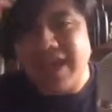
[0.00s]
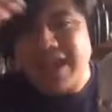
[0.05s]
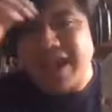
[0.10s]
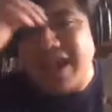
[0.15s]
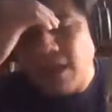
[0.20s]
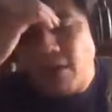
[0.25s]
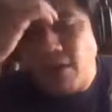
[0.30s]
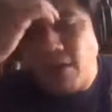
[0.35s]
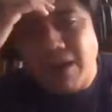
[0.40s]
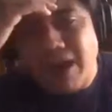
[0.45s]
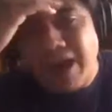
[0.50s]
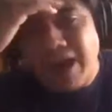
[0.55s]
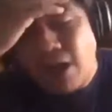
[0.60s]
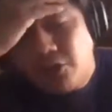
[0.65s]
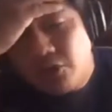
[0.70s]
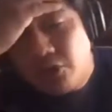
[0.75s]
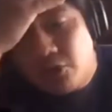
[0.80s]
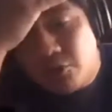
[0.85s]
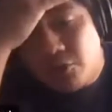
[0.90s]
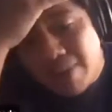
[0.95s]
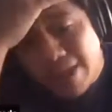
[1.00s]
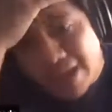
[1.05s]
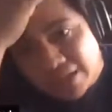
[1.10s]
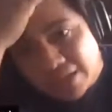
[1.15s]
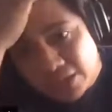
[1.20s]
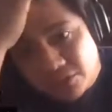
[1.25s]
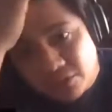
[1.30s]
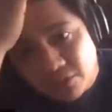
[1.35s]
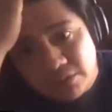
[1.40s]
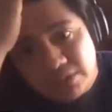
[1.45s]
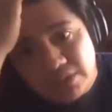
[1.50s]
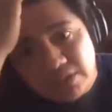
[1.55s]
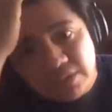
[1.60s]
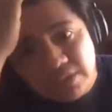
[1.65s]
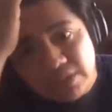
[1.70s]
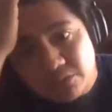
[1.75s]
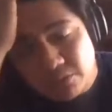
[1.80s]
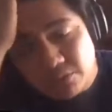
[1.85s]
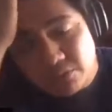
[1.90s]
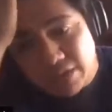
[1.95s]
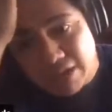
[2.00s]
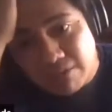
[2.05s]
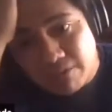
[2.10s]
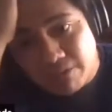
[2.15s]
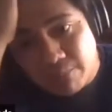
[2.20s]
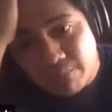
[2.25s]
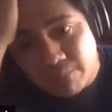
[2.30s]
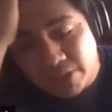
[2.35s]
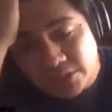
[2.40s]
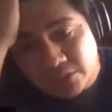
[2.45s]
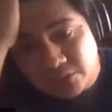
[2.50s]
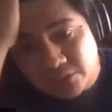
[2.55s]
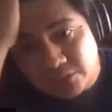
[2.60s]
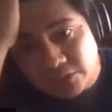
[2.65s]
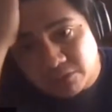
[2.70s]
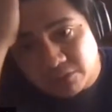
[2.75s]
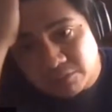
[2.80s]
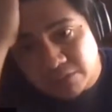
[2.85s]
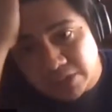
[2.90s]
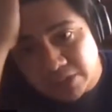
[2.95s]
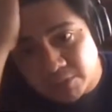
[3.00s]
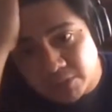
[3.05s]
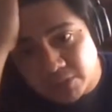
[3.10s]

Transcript: How do you manage all these things when you have a bunch of transformations,